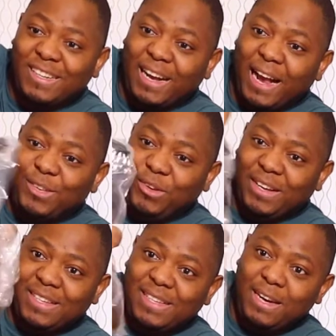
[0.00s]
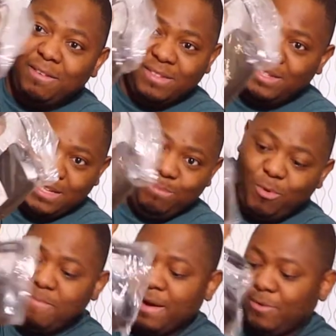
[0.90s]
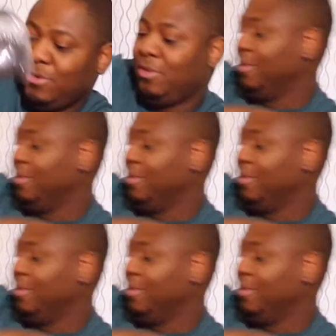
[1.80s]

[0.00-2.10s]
As you can see, a simple mouse.